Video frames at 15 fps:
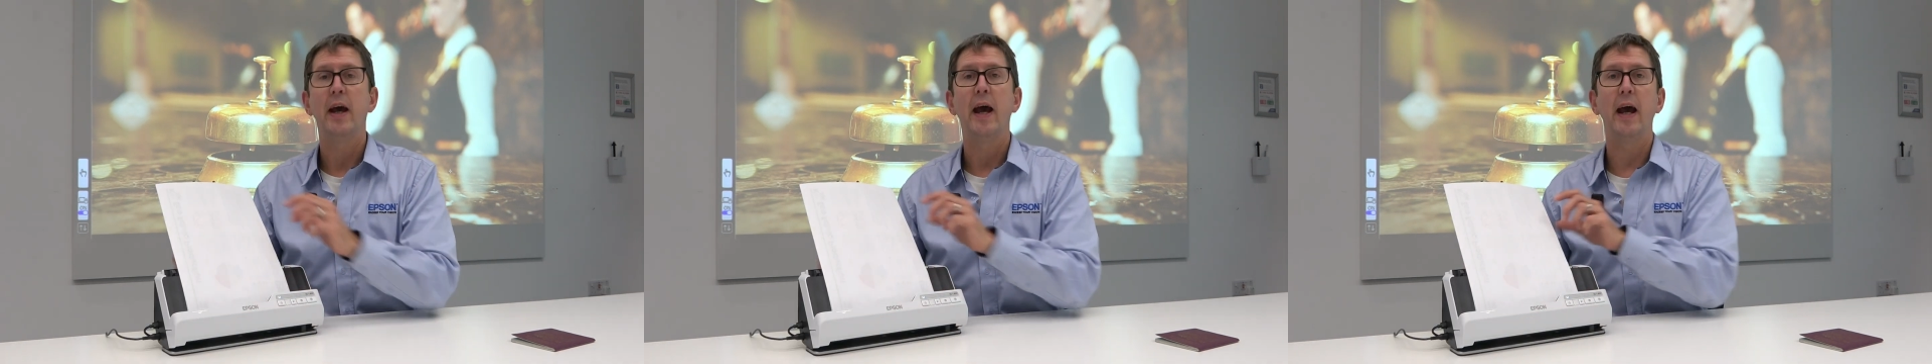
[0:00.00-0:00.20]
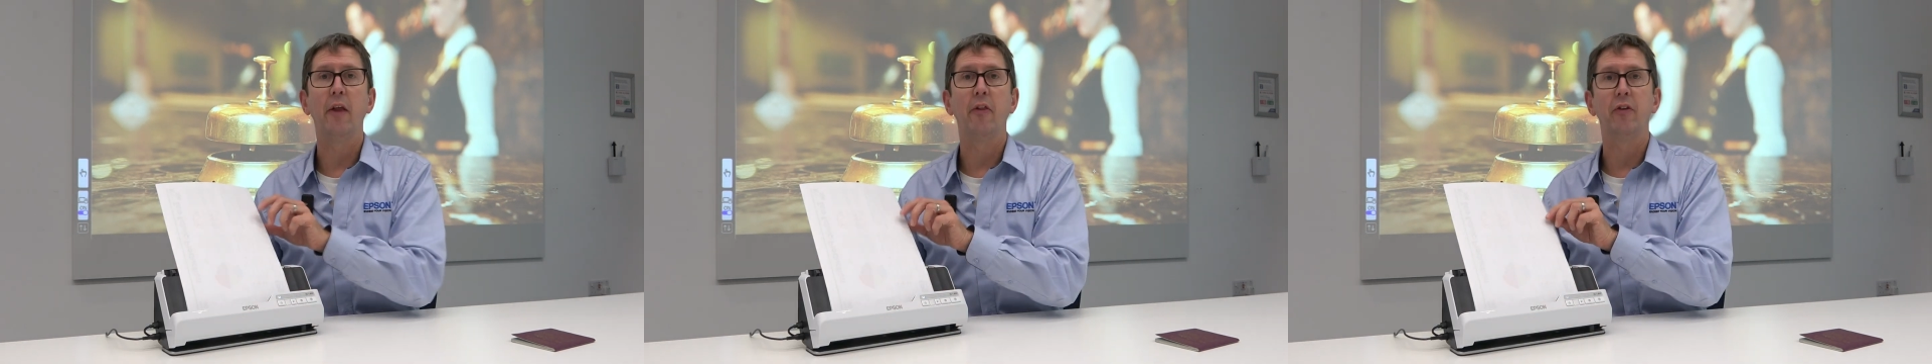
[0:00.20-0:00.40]

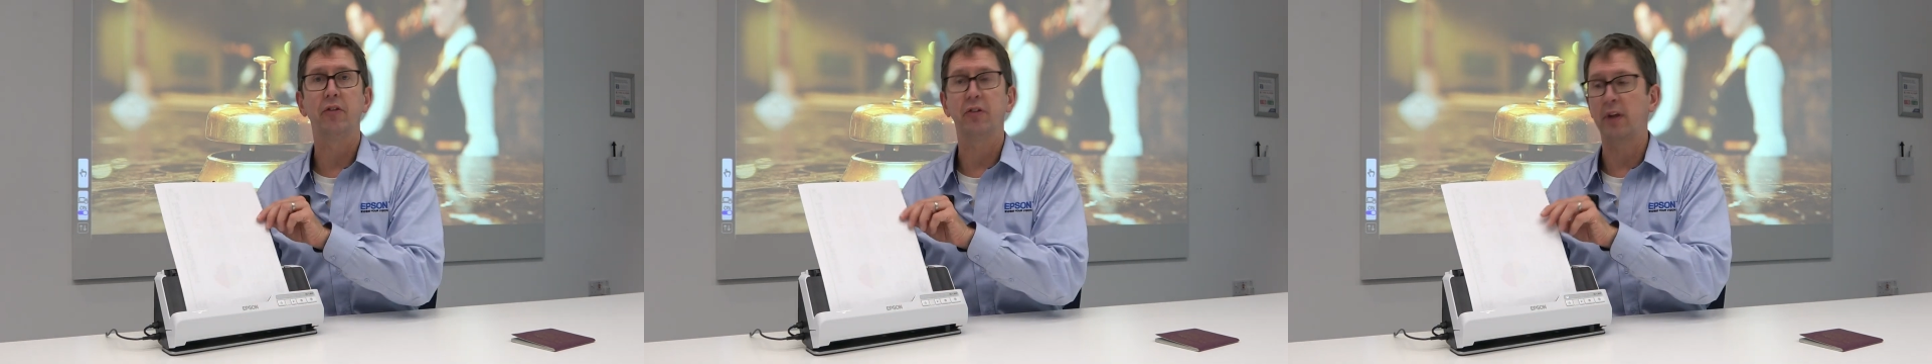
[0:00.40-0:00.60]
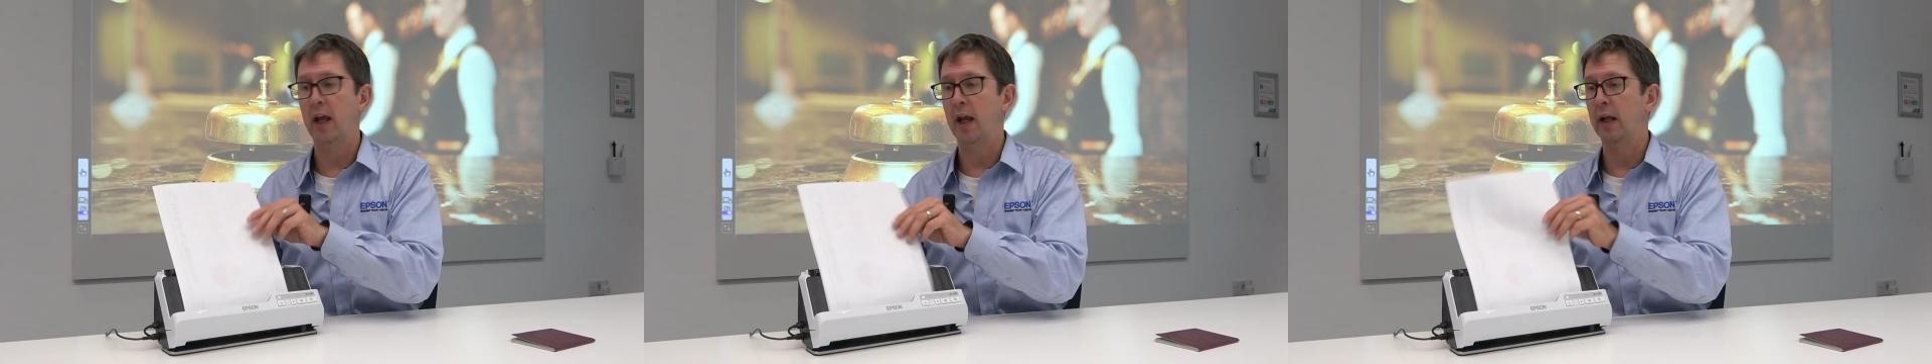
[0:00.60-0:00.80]
and the
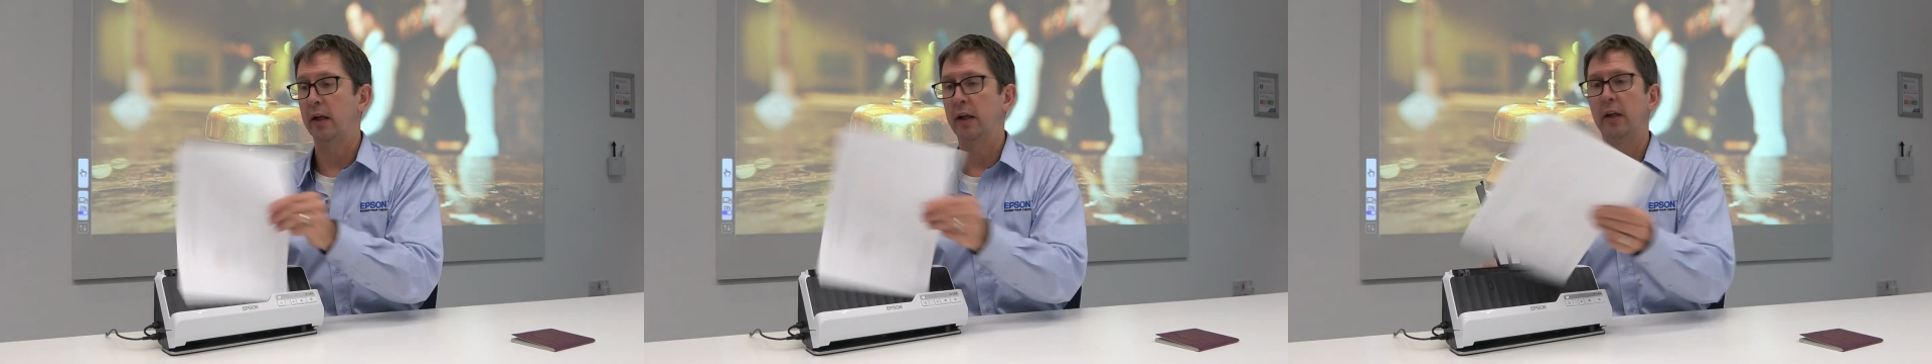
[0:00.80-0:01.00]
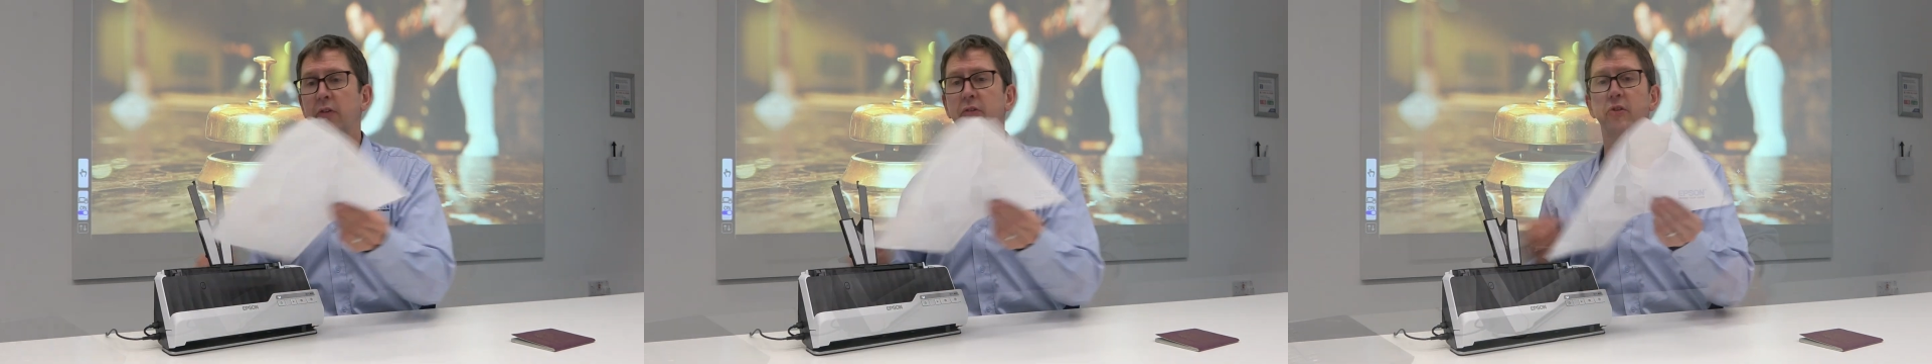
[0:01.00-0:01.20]
scan
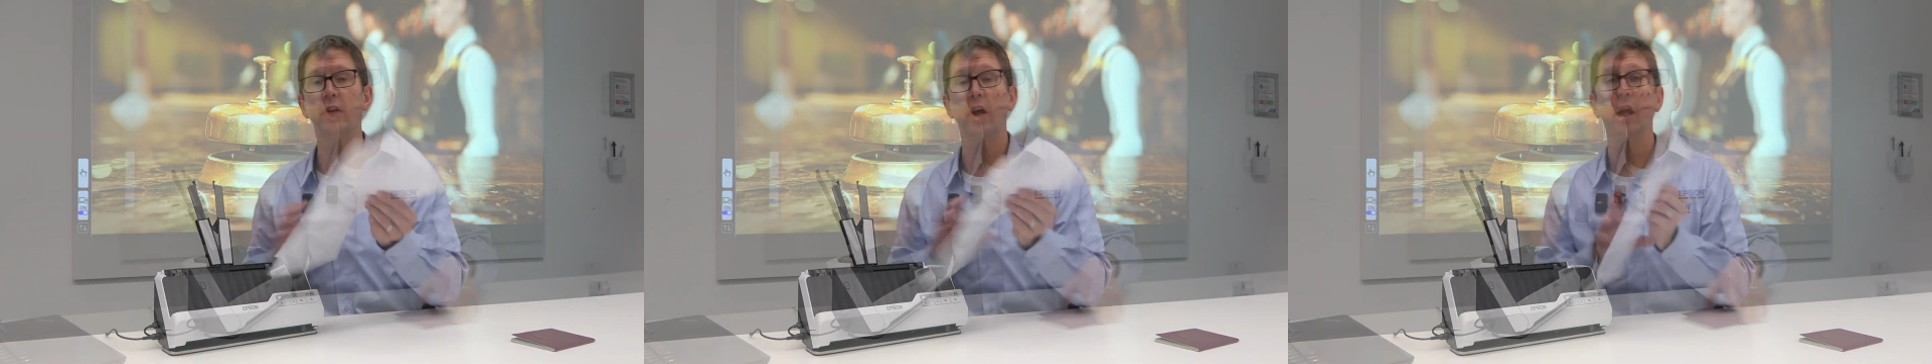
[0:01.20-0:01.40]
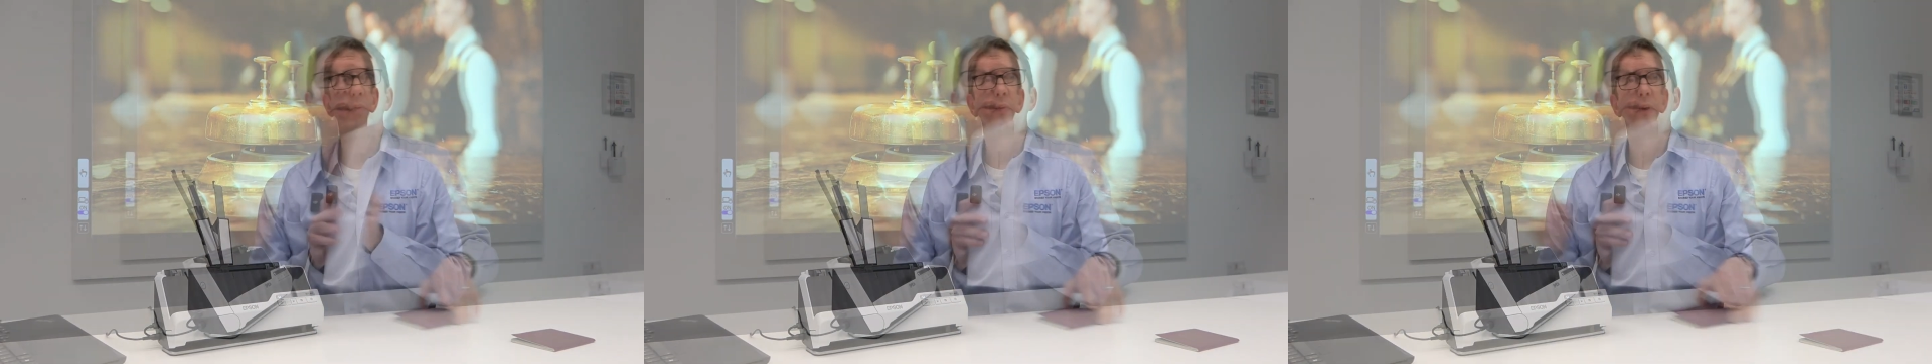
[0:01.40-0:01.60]
is done.